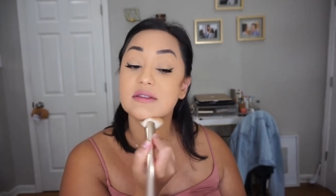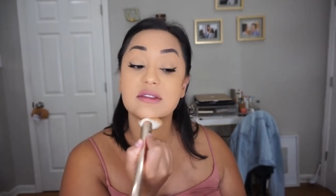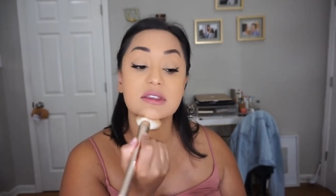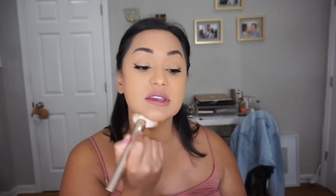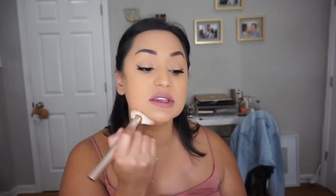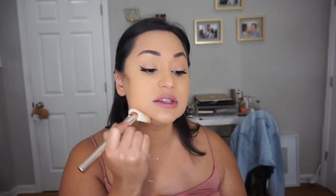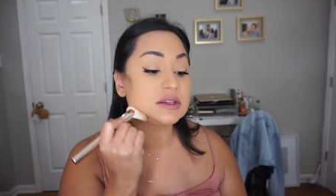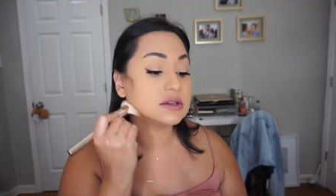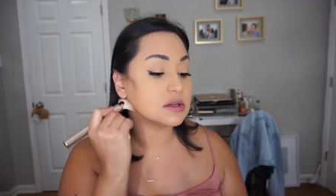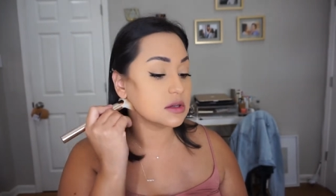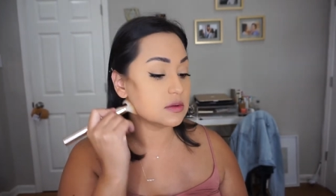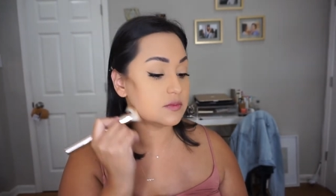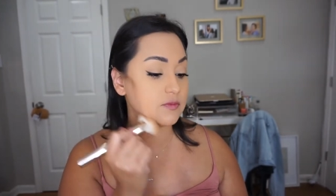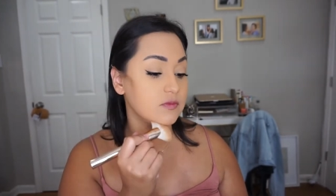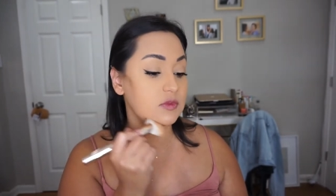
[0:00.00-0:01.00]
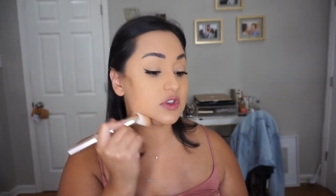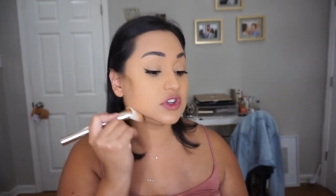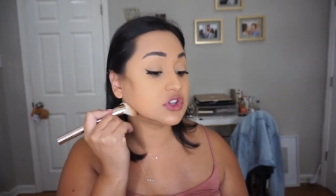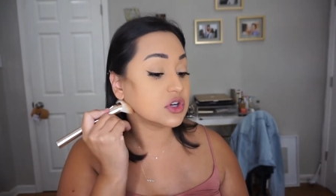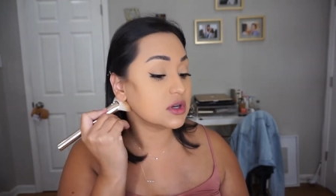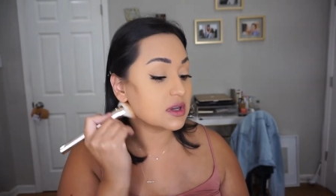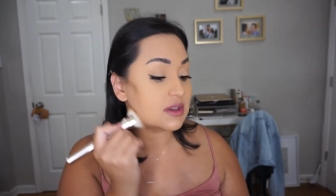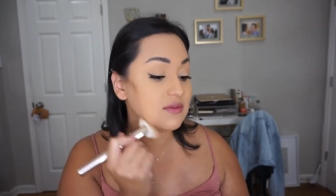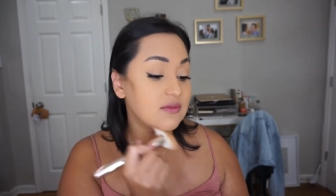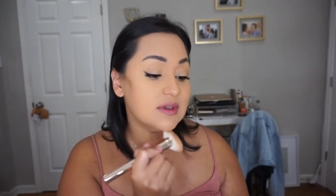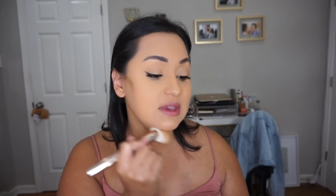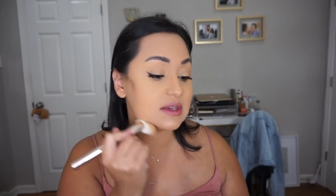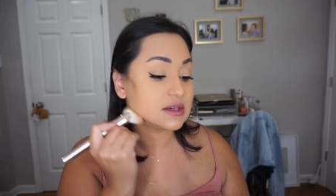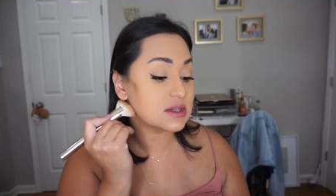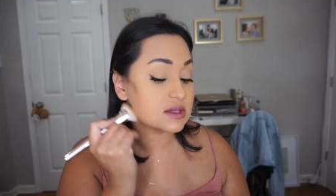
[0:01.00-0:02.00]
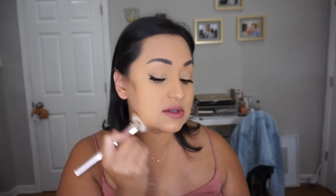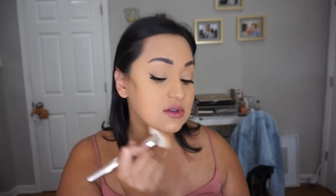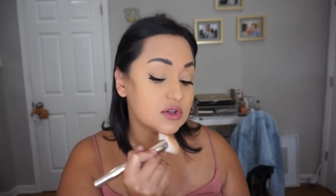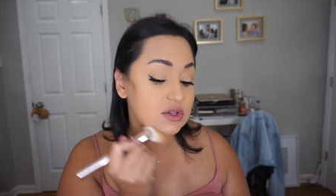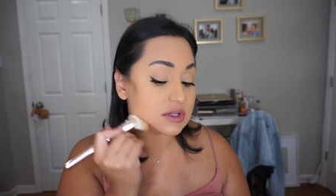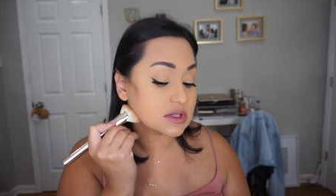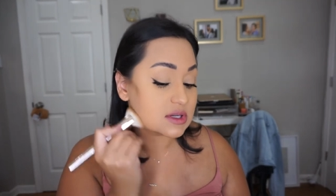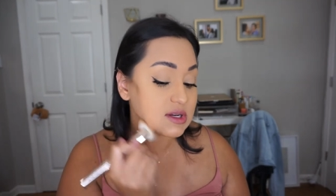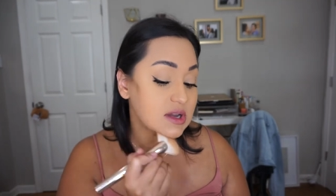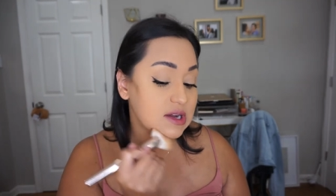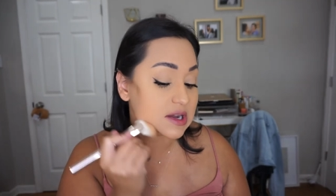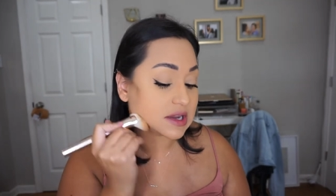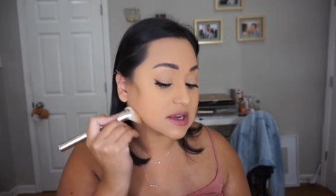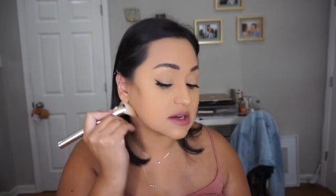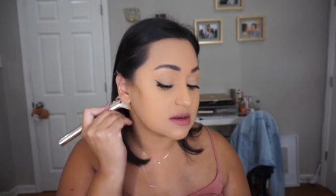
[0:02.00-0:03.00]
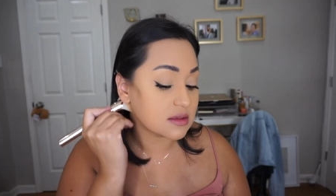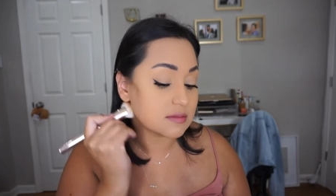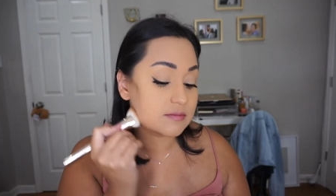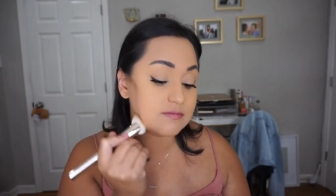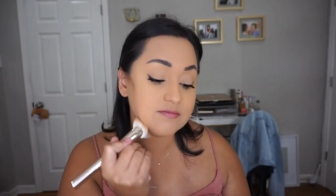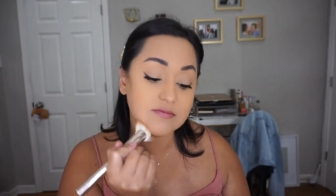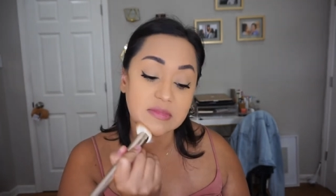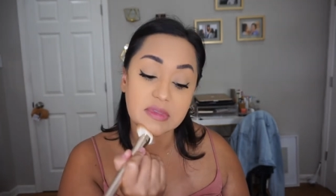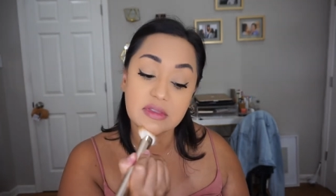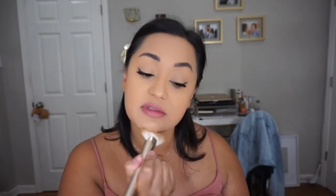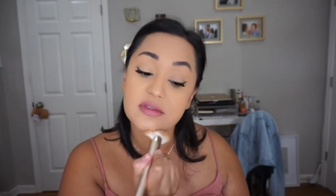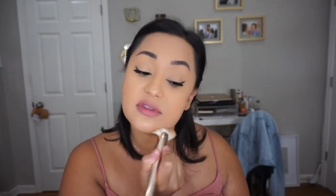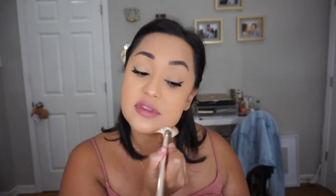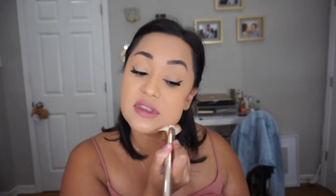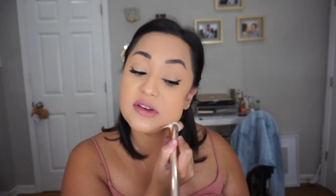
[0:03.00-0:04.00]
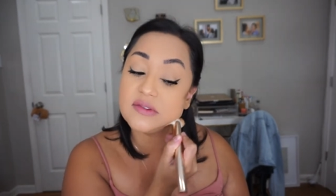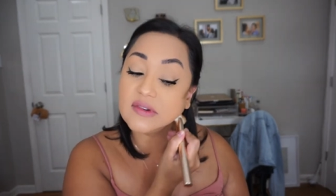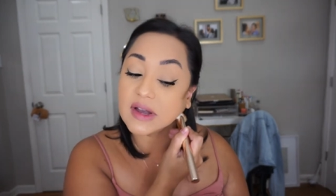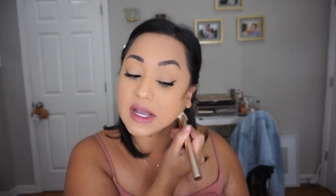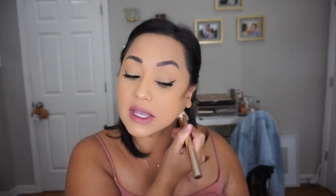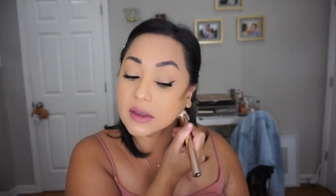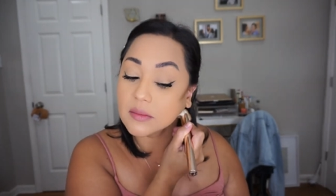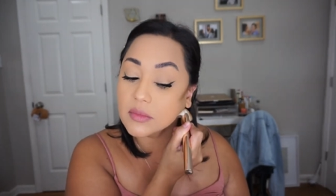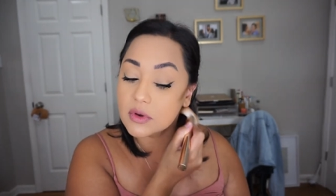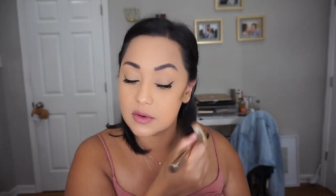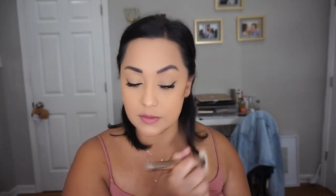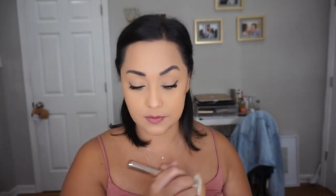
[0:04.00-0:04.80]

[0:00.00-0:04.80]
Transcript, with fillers: this chunky face is just not the vibe.